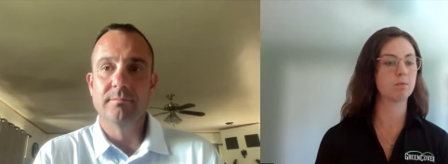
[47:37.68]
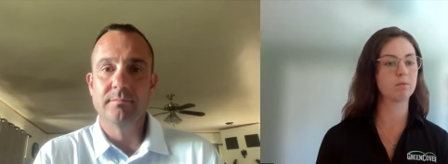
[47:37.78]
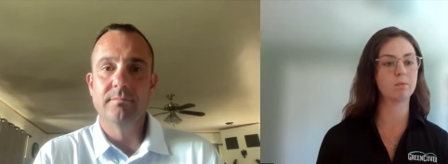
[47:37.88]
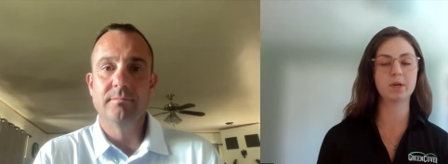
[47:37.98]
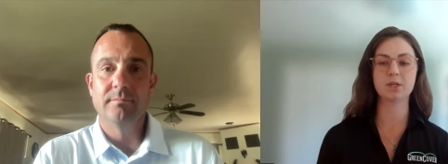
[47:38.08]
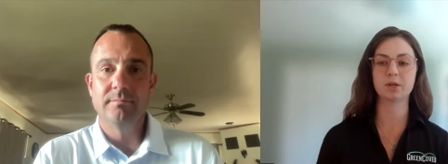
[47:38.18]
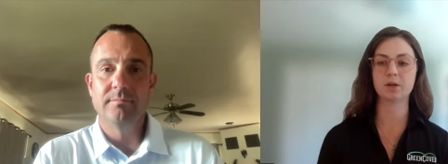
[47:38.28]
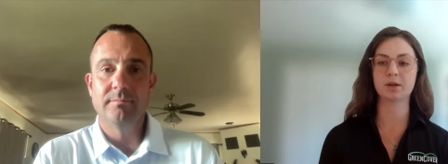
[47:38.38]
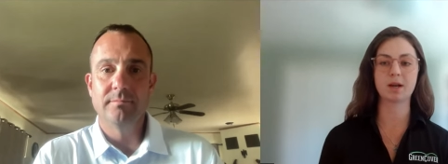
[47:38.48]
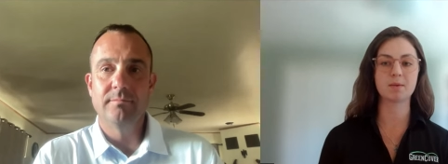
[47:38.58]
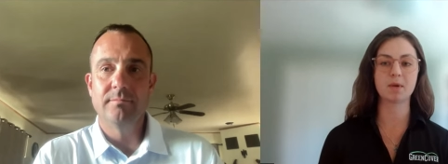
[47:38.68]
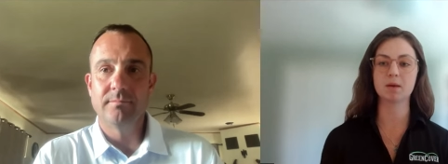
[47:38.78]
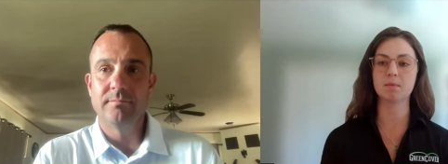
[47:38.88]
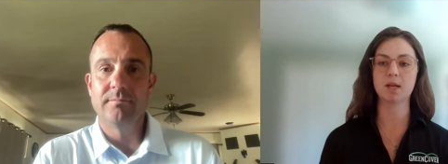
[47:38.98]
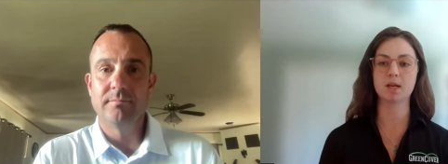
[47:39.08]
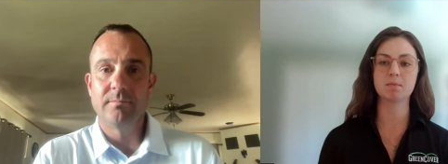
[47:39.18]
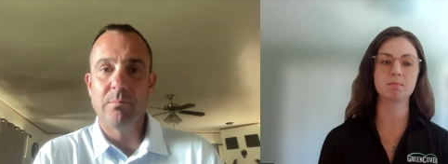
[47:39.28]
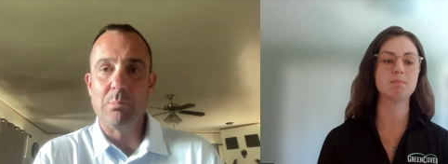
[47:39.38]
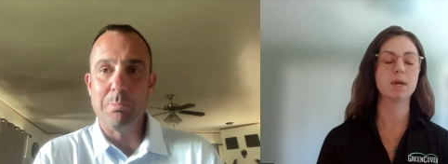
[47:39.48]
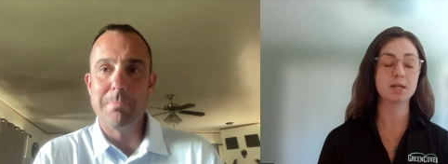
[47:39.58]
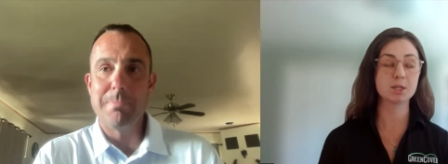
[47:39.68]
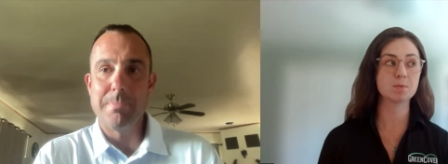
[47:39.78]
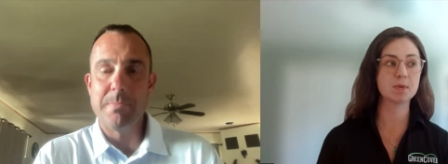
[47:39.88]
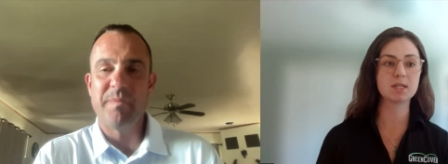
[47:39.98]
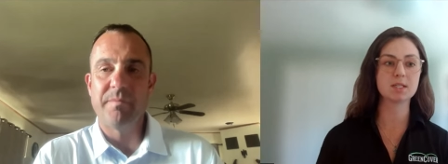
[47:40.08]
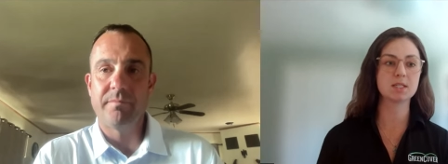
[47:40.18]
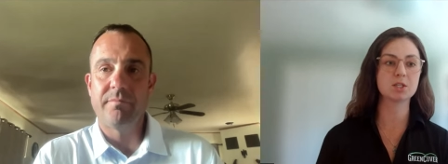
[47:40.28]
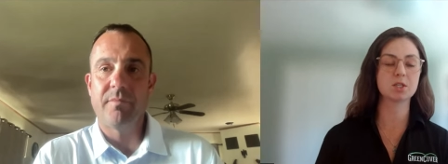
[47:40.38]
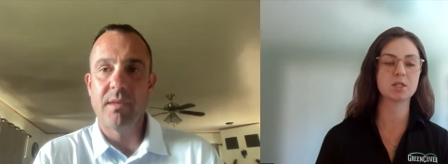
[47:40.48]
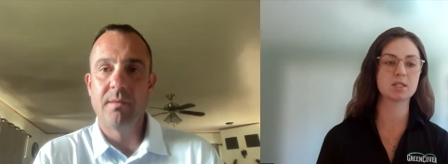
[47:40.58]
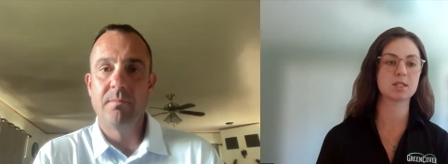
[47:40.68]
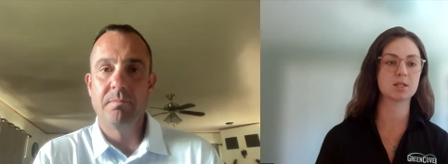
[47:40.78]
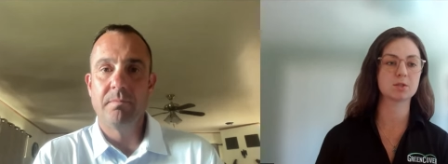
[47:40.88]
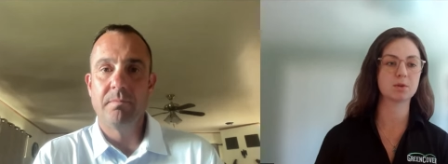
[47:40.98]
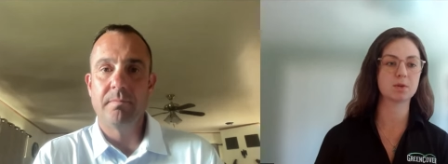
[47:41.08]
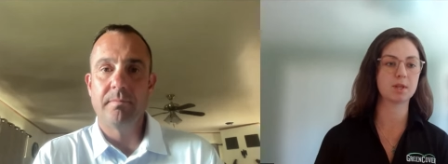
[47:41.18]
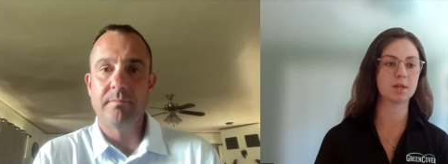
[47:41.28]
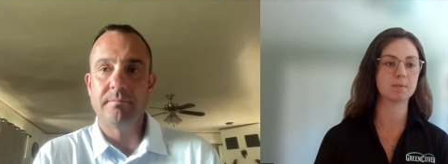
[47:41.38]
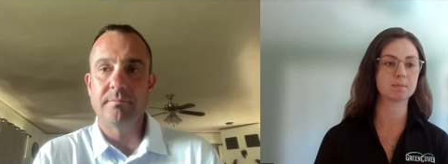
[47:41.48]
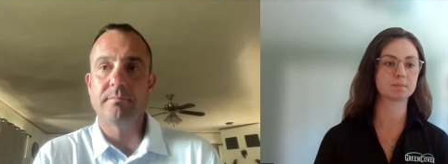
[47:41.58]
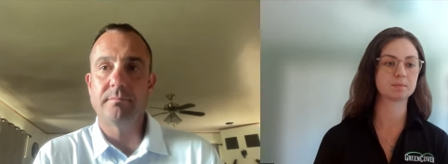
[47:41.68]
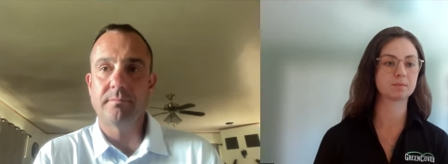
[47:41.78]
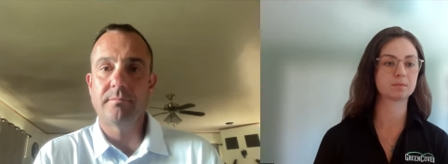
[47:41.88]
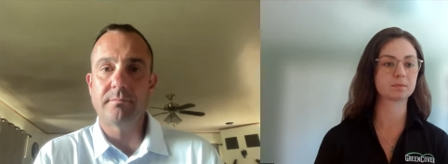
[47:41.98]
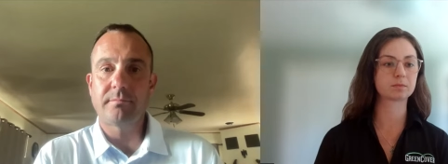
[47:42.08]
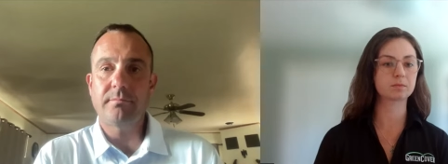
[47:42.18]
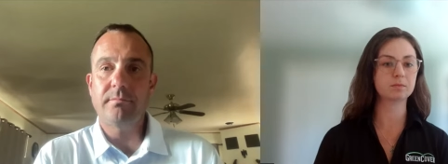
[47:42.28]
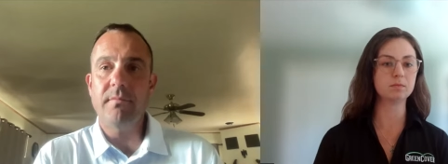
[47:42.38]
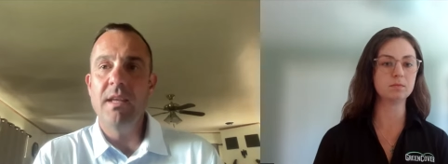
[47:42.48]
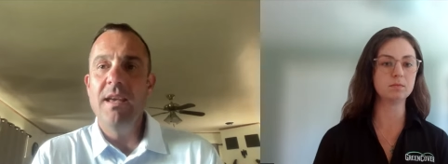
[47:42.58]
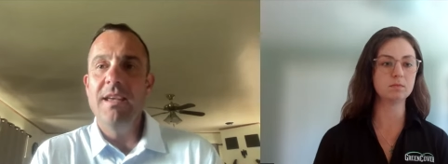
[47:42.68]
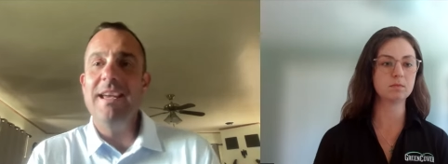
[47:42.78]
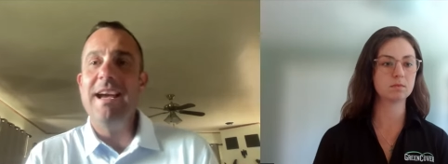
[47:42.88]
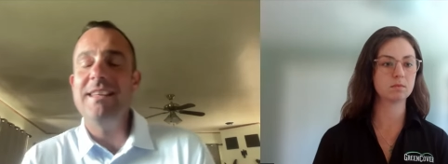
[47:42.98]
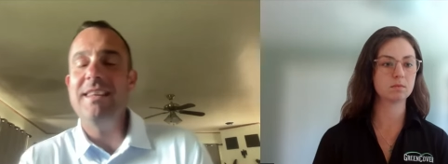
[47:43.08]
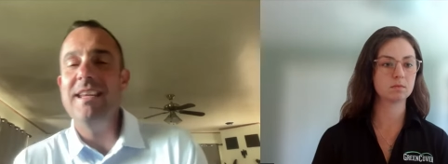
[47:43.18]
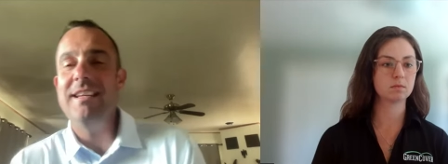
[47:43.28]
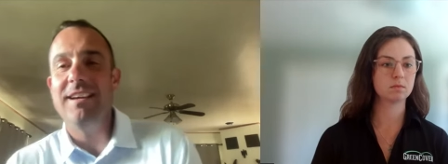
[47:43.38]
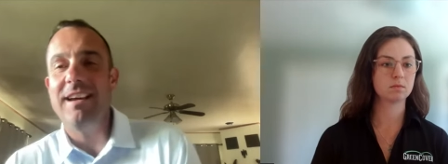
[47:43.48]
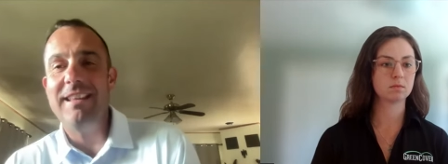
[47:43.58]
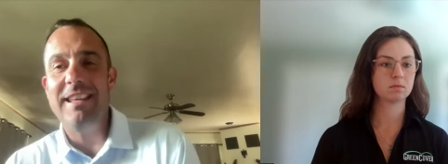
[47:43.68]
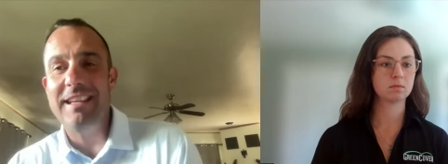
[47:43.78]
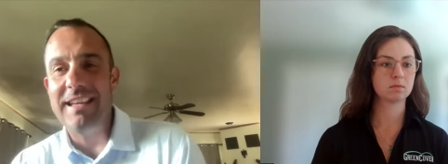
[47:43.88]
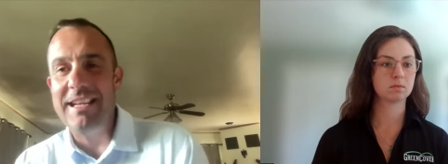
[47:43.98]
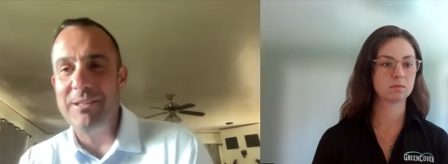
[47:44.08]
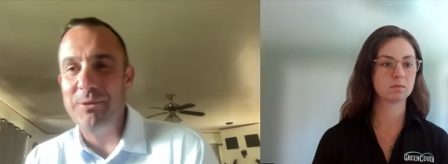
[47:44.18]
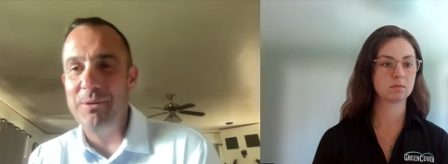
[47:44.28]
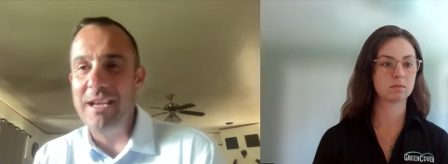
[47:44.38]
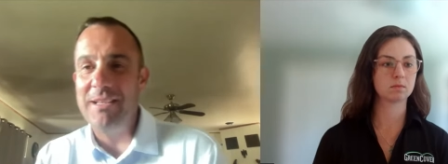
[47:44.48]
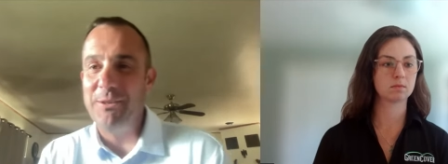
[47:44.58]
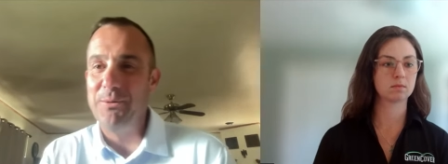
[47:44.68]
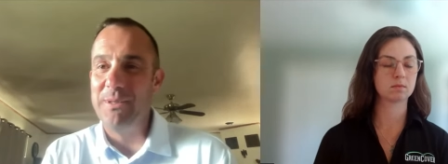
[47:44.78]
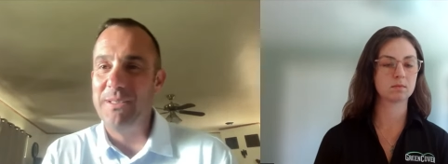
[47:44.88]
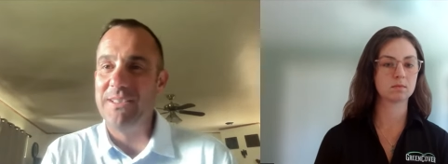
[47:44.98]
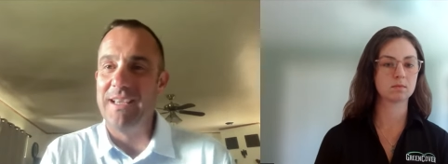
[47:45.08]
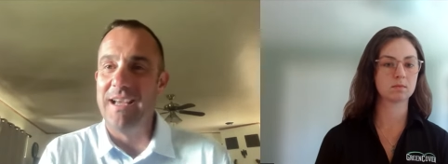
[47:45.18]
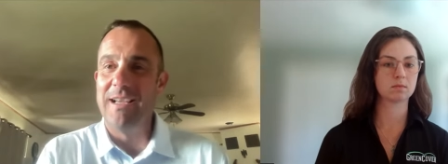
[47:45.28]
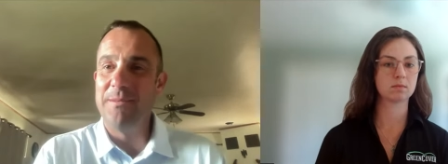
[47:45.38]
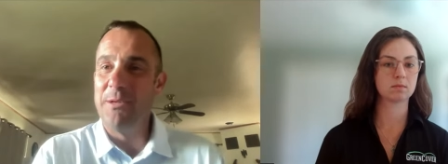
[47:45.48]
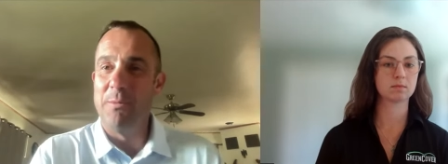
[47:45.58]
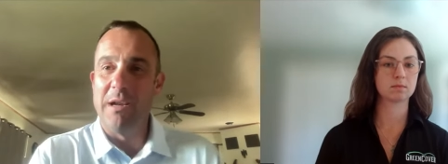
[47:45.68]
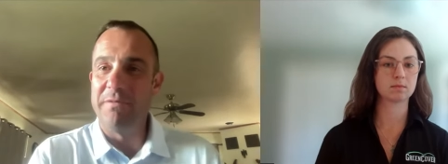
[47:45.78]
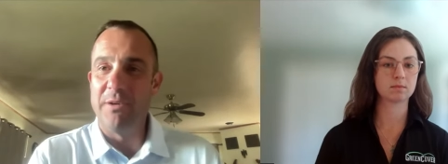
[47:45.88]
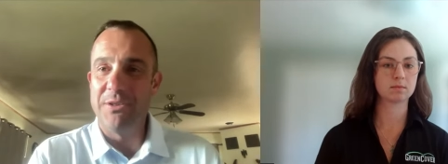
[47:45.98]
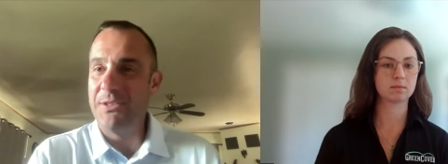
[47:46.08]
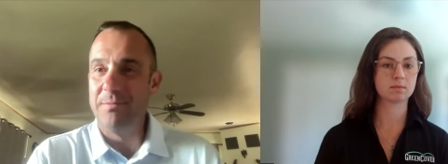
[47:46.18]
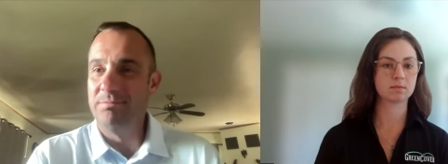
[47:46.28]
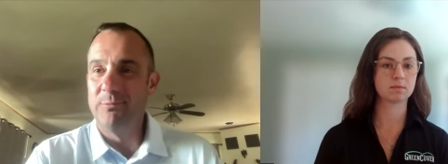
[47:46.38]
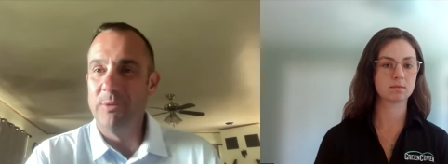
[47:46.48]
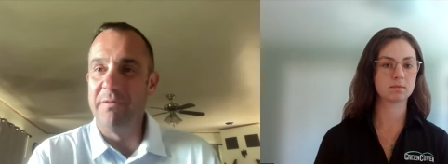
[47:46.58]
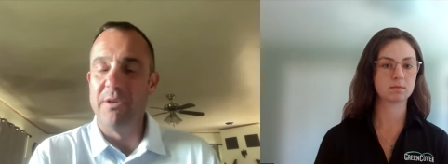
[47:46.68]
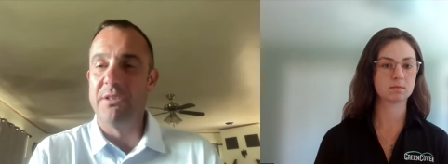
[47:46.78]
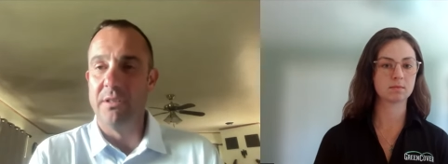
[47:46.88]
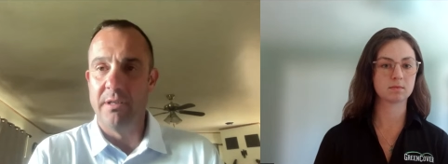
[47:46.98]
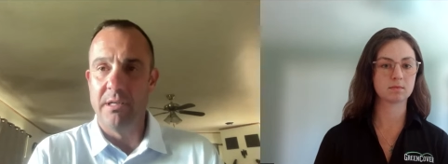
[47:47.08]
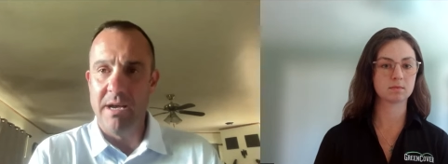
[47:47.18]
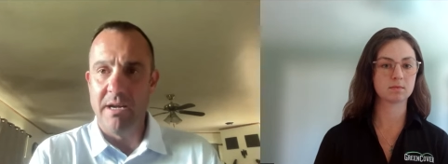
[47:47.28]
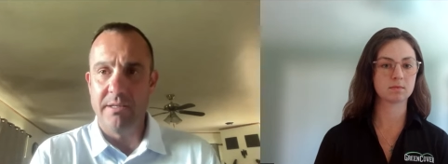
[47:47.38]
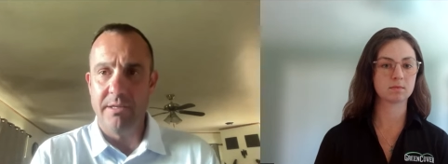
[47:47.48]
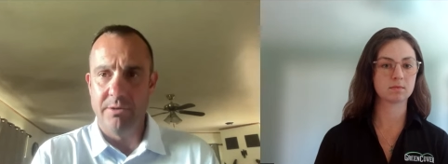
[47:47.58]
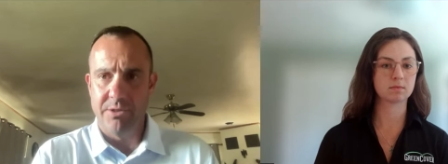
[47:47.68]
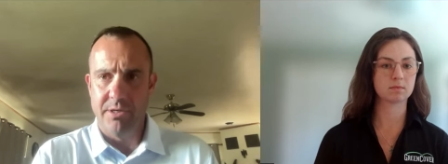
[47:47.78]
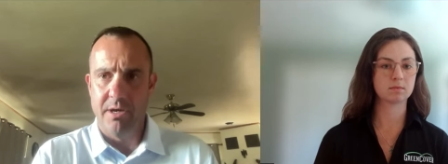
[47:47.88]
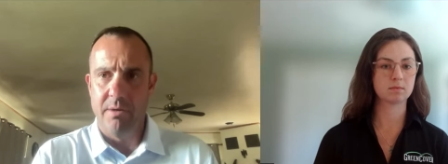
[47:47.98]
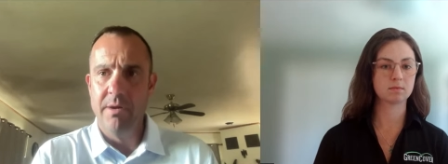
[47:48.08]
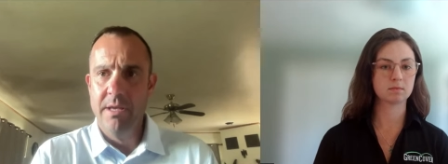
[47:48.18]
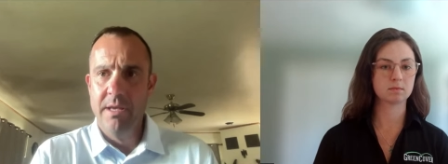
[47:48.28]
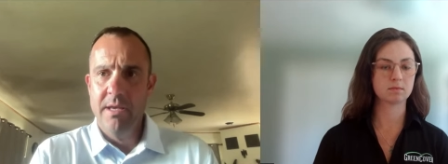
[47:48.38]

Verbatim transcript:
Speaker 1: when you're kind of making man management decisions, that sort of thing?
Speaker 2: Yeah, I think uh, I think A2 A2 is uh, you know when I first when I first learned about it years ago,